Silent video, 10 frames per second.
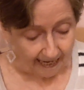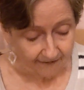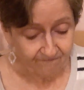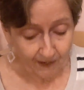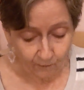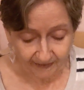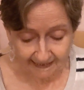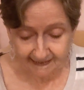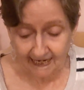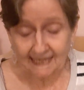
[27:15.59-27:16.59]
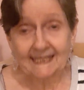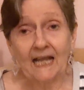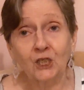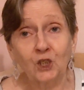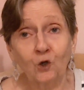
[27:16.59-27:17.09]
I found this, guys.
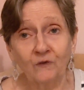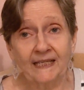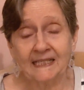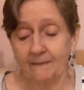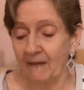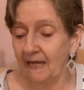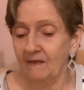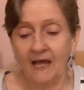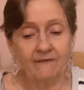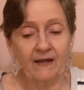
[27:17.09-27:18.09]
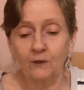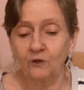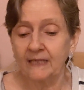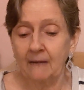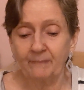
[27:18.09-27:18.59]
I showed this in my live. I
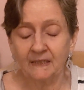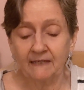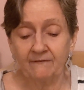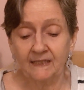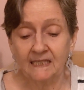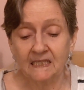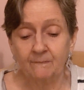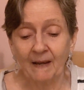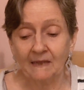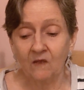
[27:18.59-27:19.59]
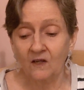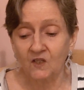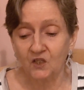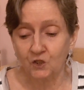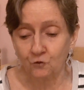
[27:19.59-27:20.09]
could not believe it. This is by
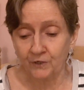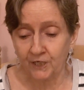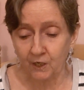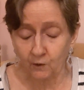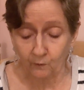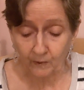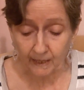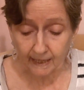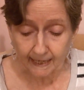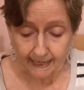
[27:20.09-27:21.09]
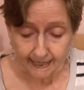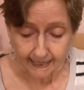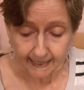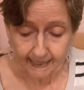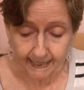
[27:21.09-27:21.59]
Lux Studio.
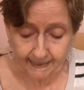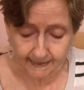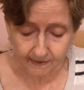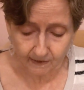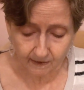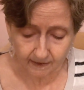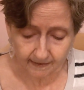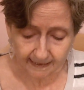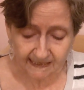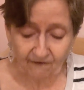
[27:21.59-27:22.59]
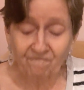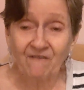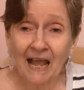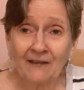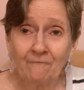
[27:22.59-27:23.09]
And uh, it's a
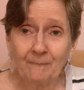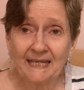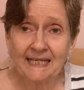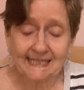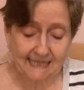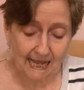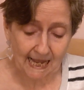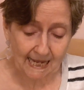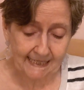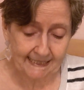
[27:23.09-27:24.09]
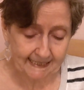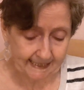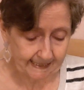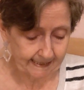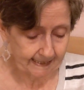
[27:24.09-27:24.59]
five-piece eye
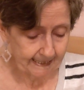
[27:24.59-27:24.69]
kit.